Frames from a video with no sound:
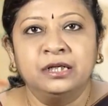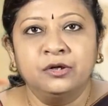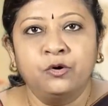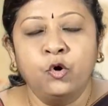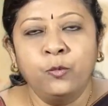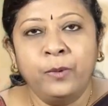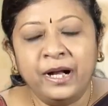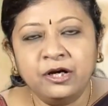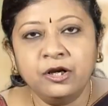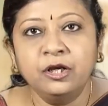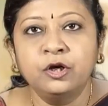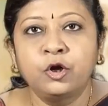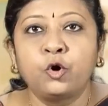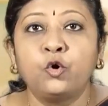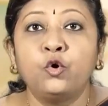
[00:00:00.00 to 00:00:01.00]

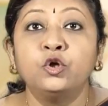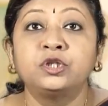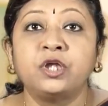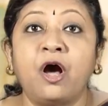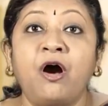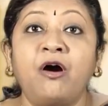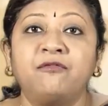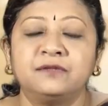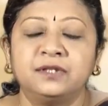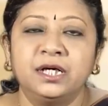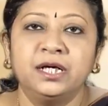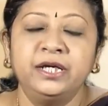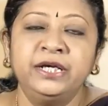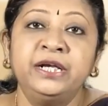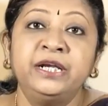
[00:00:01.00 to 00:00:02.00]
overall growth of
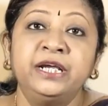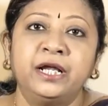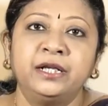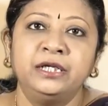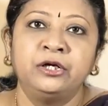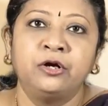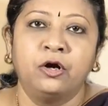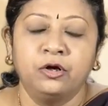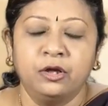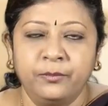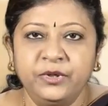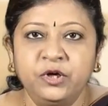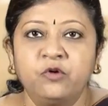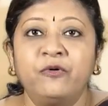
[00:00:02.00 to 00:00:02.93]
the Indian economy,